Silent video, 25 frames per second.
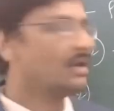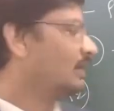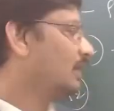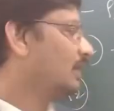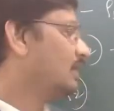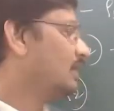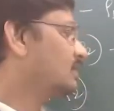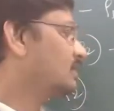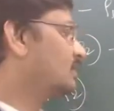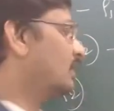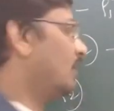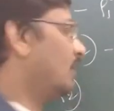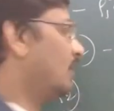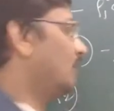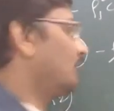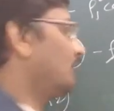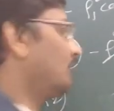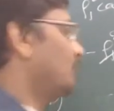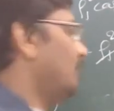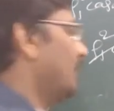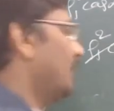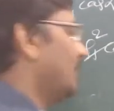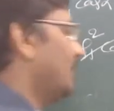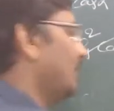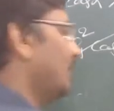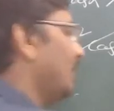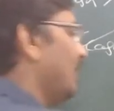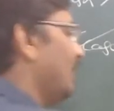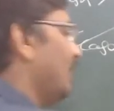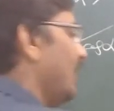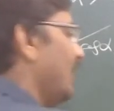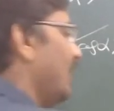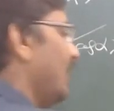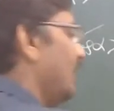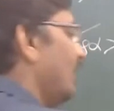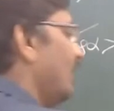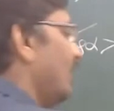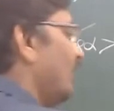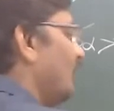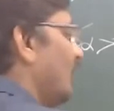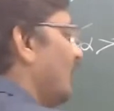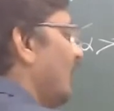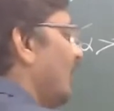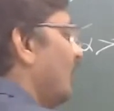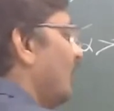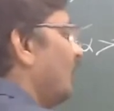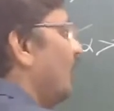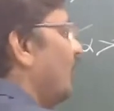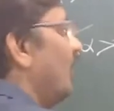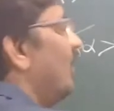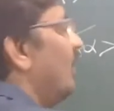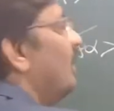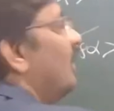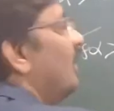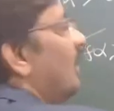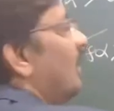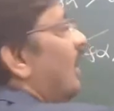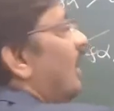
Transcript: case of making an angle of alpha